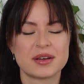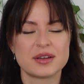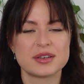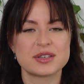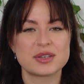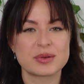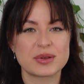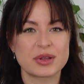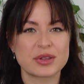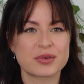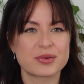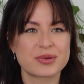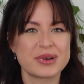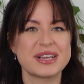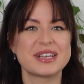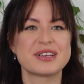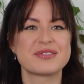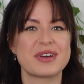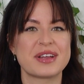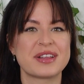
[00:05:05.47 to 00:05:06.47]
So that
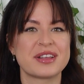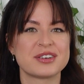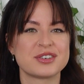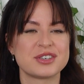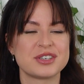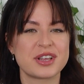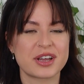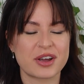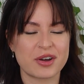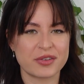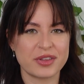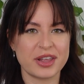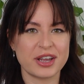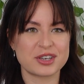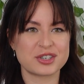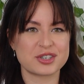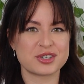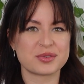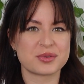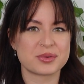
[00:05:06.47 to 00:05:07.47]
creative energy, the
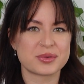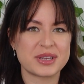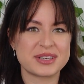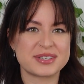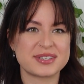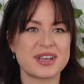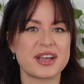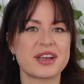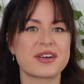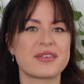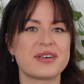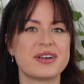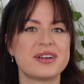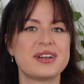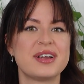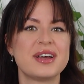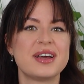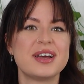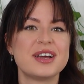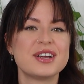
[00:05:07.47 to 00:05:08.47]
connection to the sacral